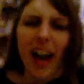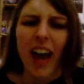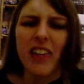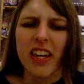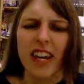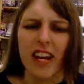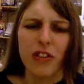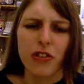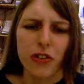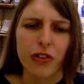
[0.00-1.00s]
And the
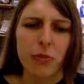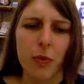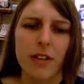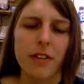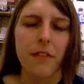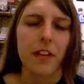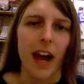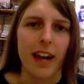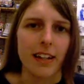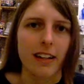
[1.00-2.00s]
insurance ones have
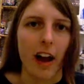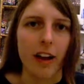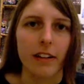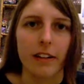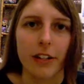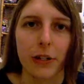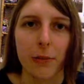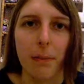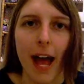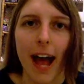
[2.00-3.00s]
kind of gotten a little
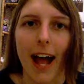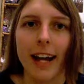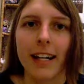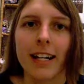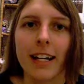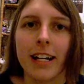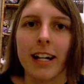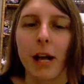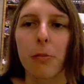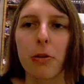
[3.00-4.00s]
bad.
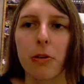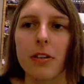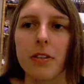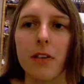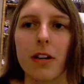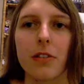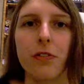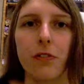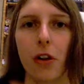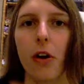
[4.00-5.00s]
Like Progressive has
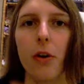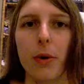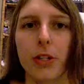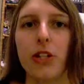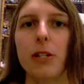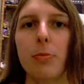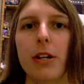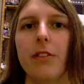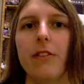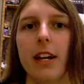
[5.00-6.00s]
Flo, and she's
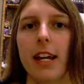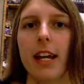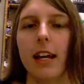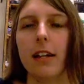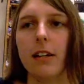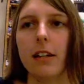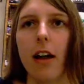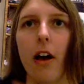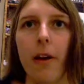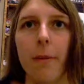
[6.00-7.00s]
pretty funny.
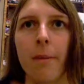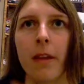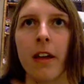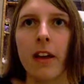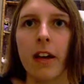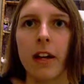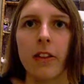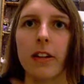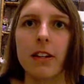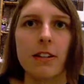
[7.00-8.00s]

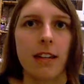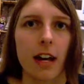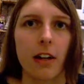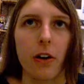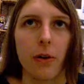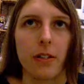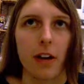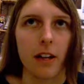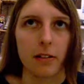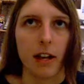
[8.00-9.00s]
The Gecko has
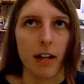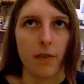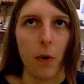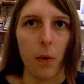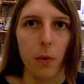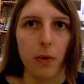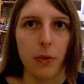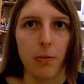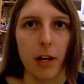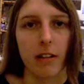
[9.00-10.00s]
gotten kind of
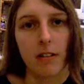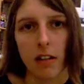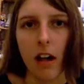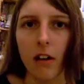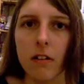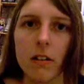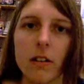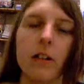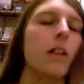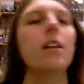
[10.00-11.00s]
old, but
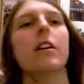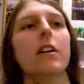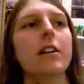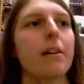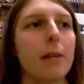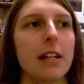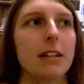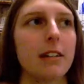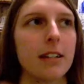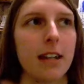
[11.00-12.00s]

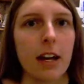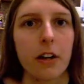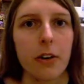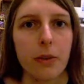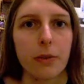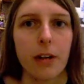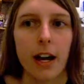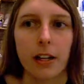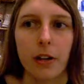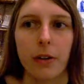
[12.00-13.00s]

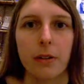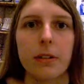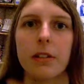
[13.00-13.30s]
Geico,